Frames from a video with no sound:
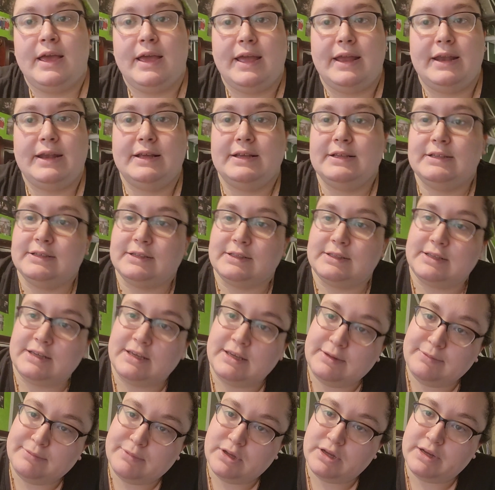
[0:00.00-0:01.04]
And he's a
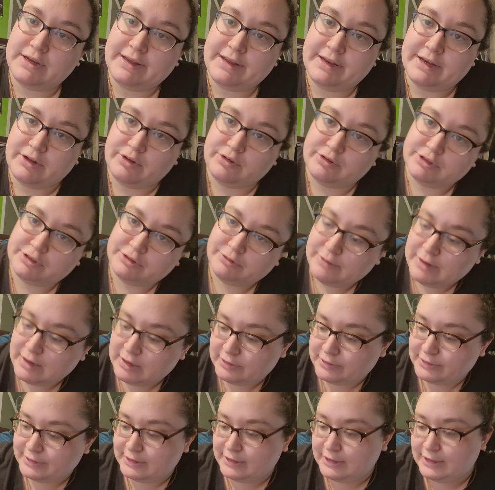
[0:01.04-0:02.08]
tea monk and he goes
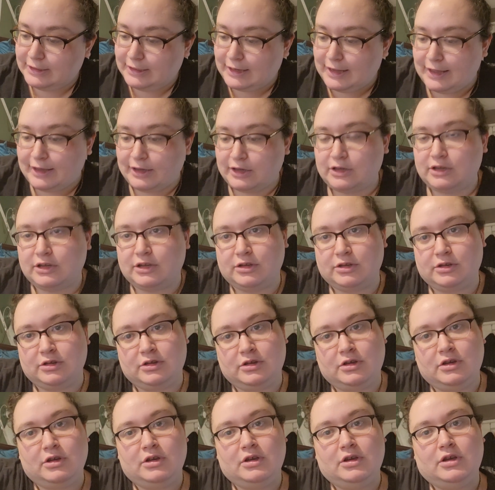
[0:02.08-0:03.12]
around and he like
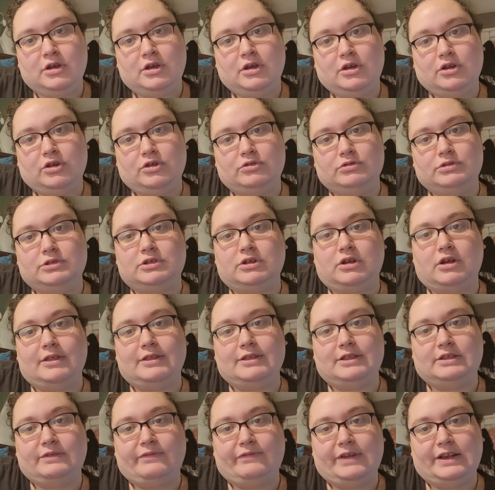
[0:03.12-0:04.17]
goes to all
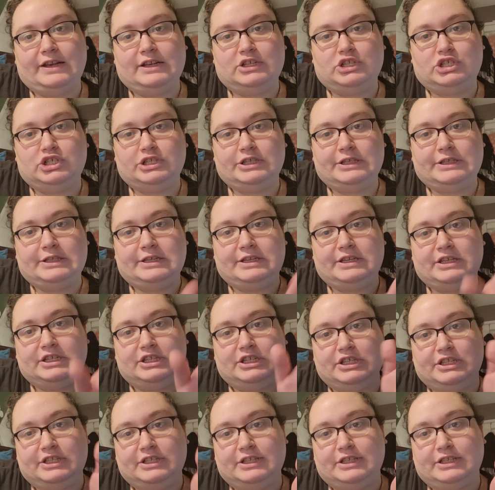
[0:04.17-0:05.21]
these villages and he
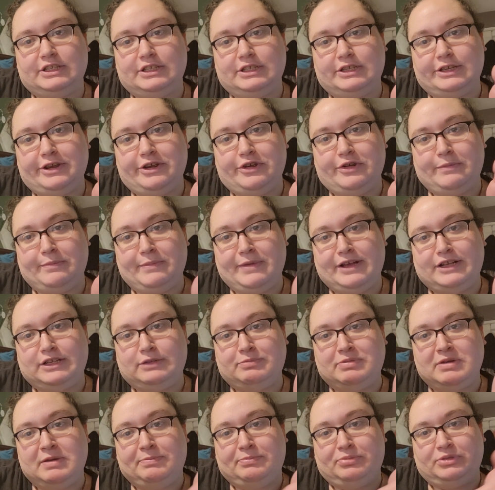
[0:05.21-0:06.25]
just sits there and makes
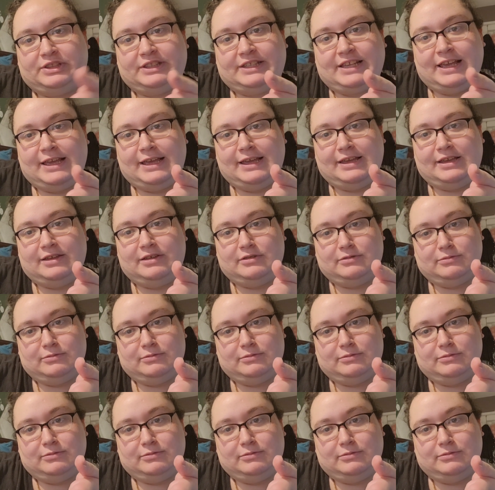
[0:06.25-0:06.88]
people tea